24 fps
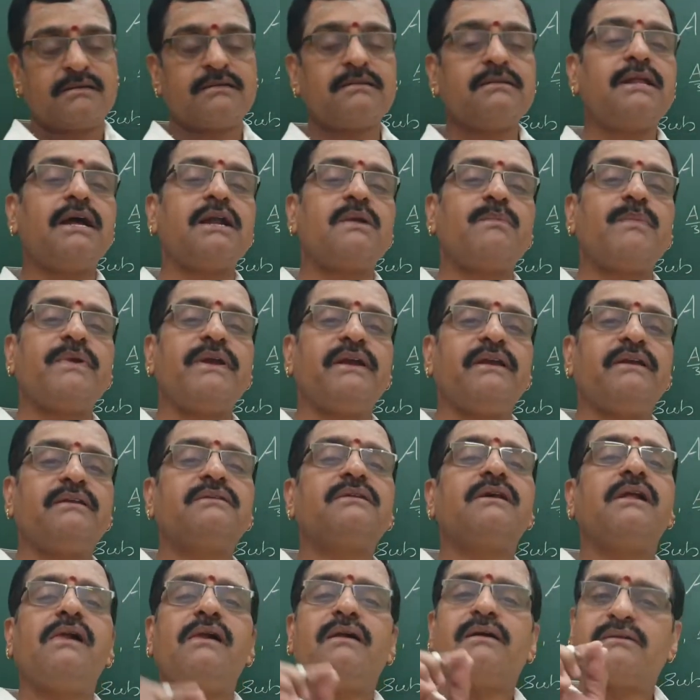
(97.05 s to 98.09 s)
That
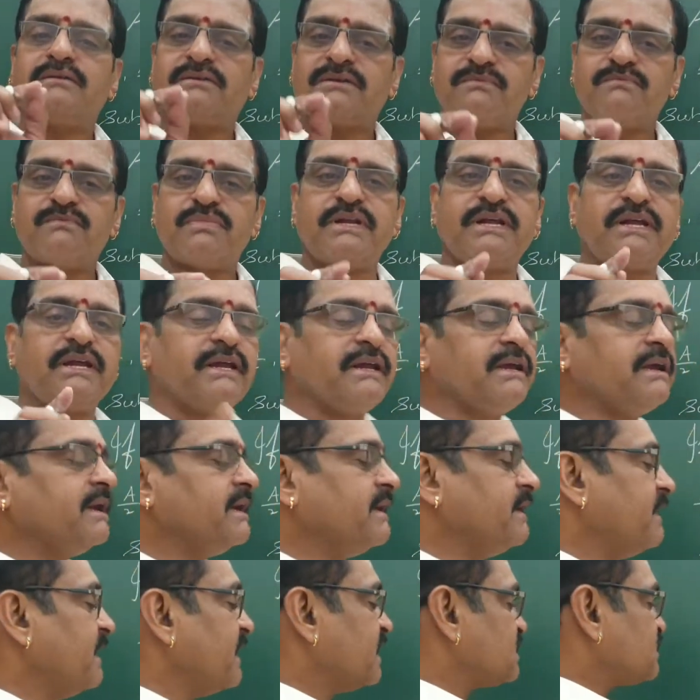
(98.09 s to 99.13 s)
means simply
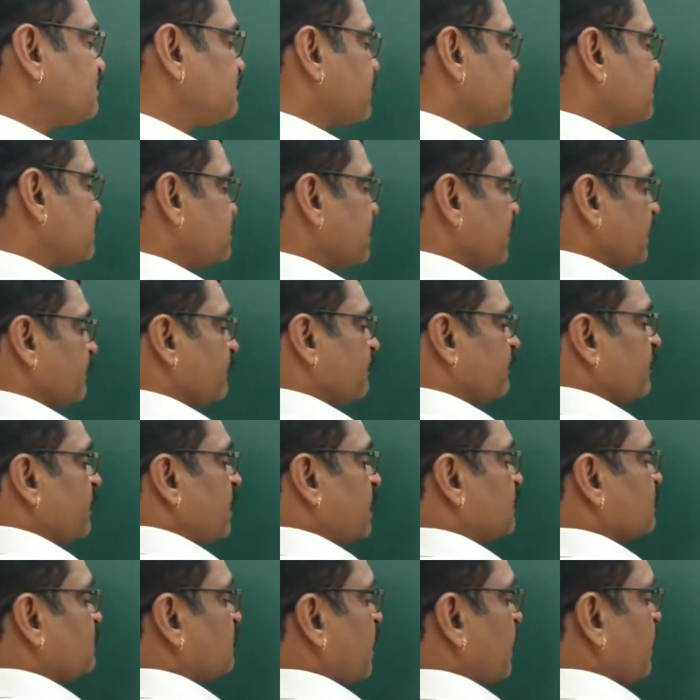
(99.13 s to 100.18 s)

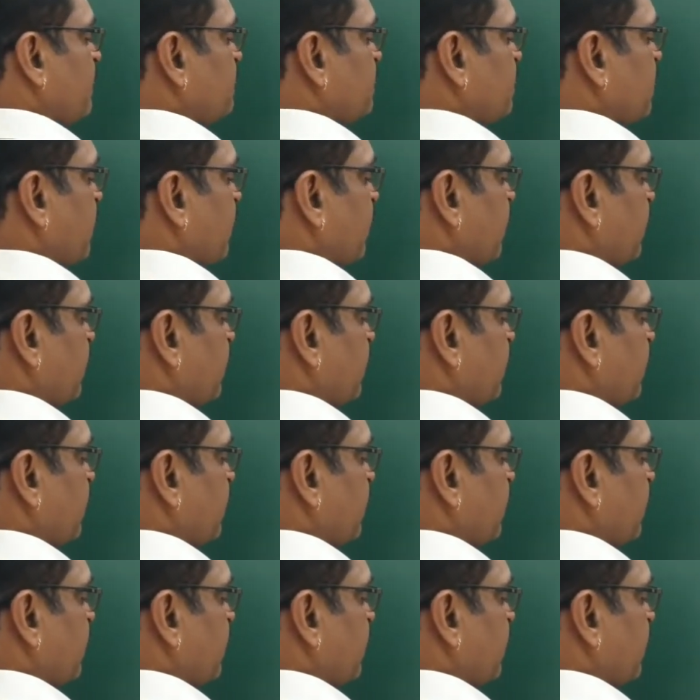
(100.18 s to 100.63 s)
expressing sin A